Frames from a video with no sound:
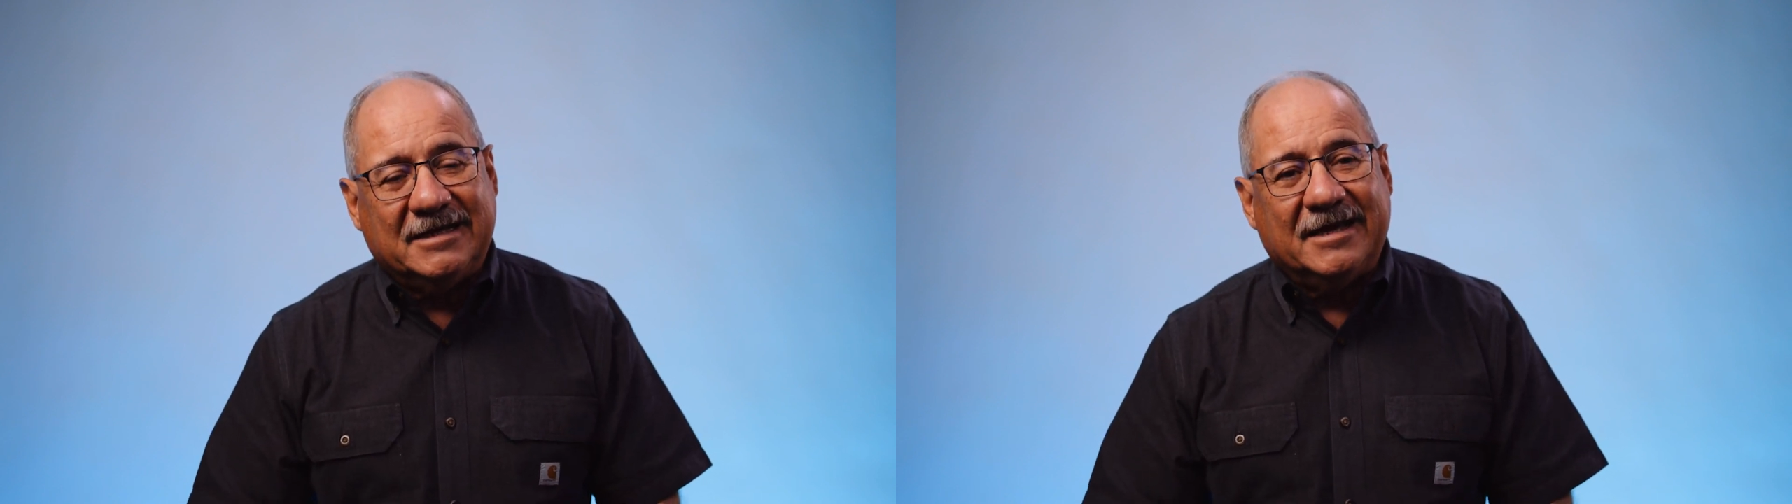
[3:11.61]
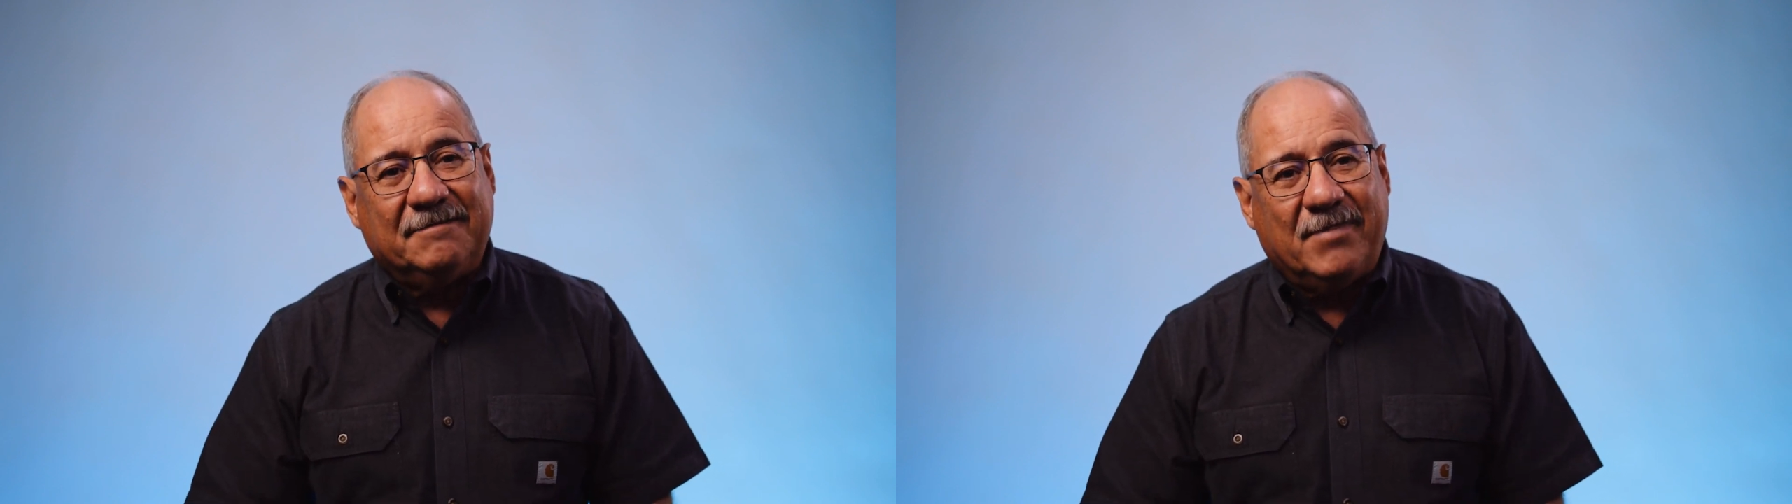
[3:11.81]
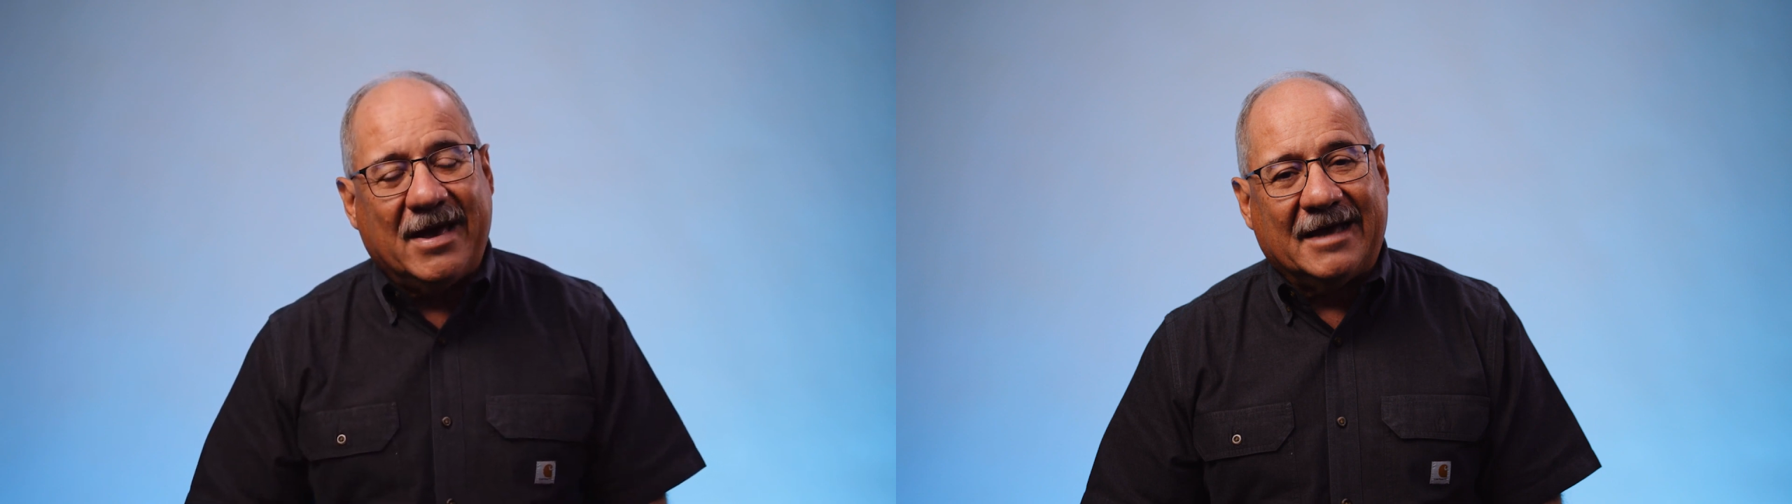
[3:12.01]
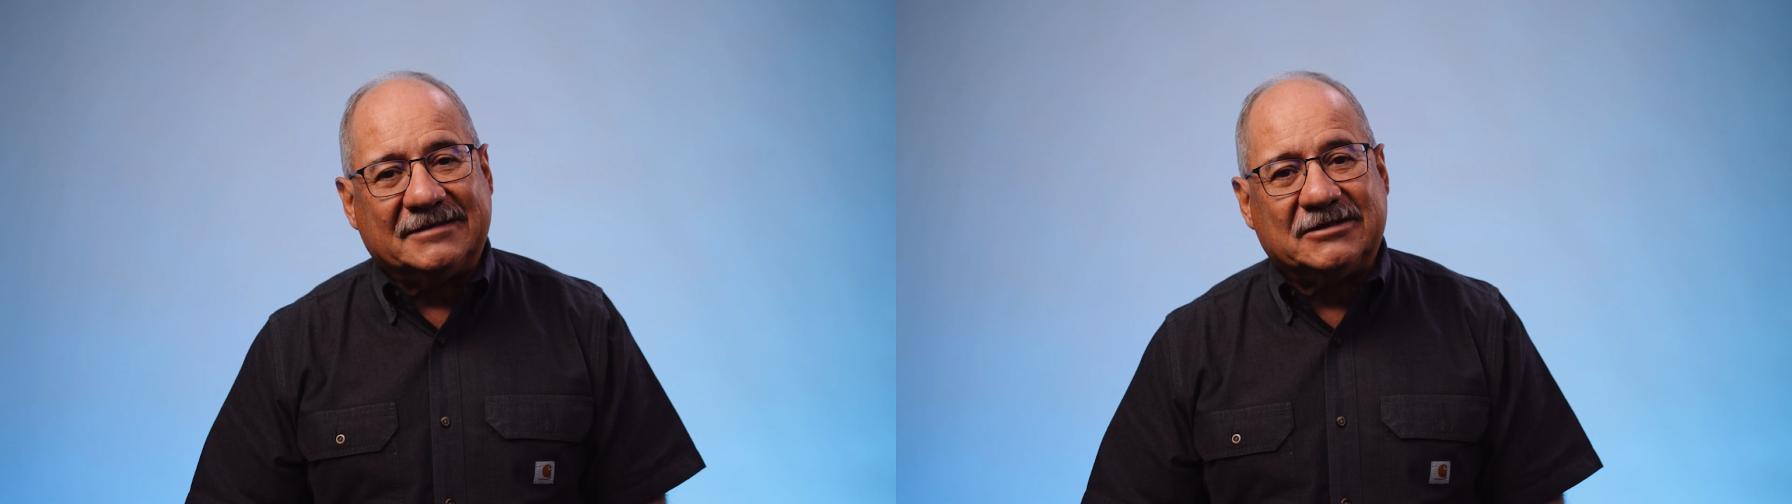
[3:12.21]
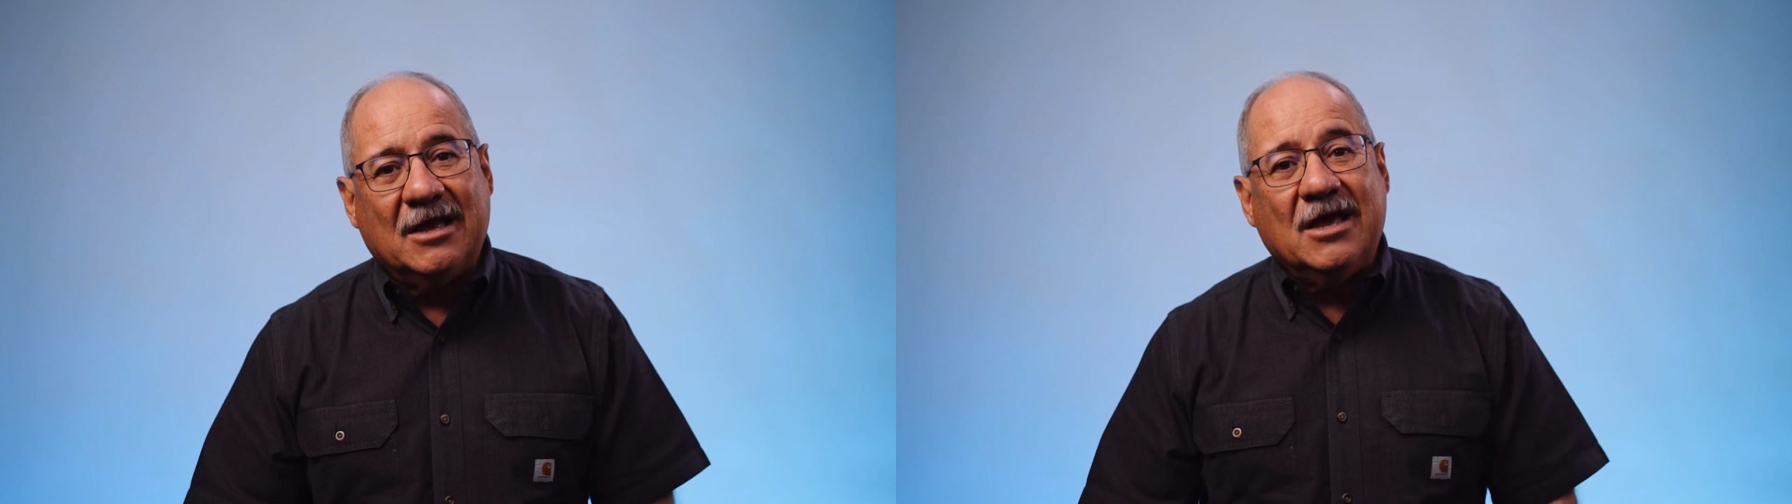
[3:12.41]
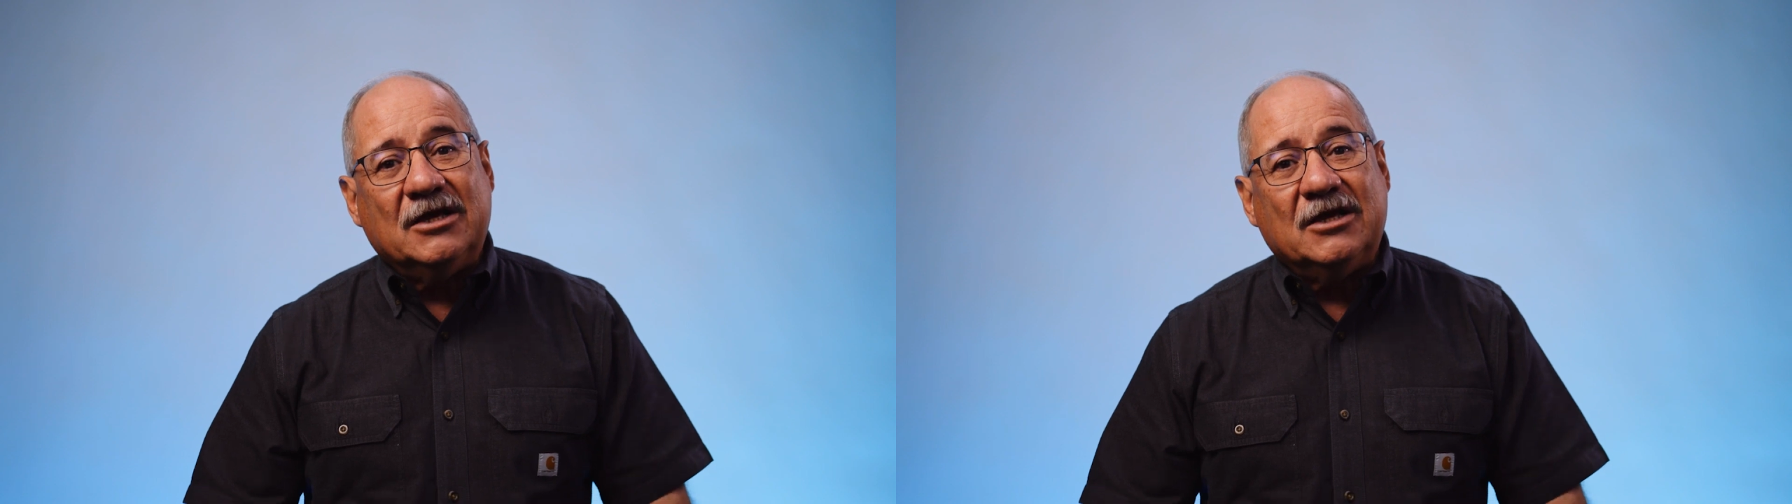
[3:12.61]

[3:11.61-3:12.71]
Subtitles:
did best,